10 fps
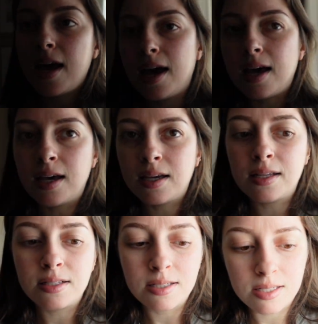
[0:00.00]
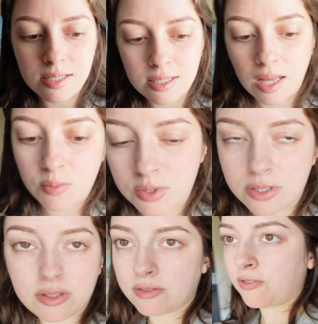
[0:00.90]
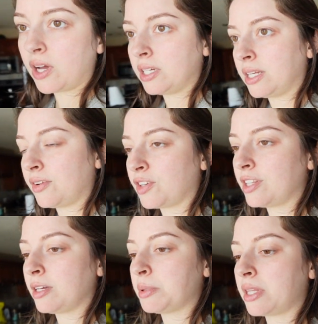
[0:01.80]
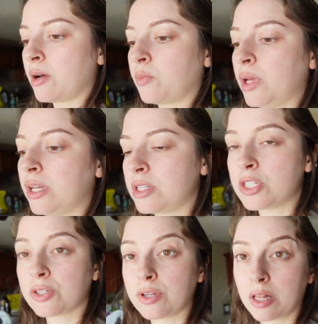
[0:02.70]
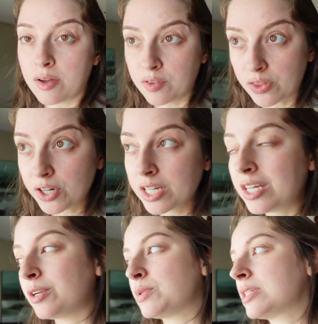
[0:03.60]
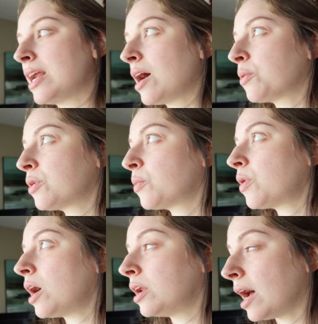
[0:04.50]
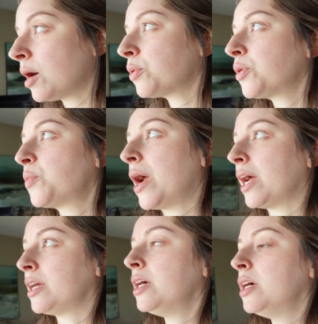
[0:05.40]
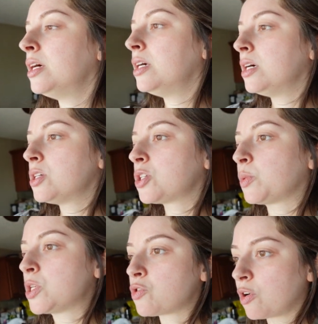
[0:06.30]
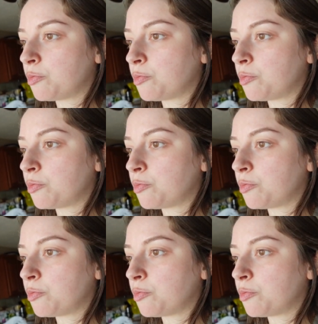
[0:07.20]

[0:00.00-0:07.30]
and that was fun and everything, but that went until 11:30, and it was an hour away. So we drove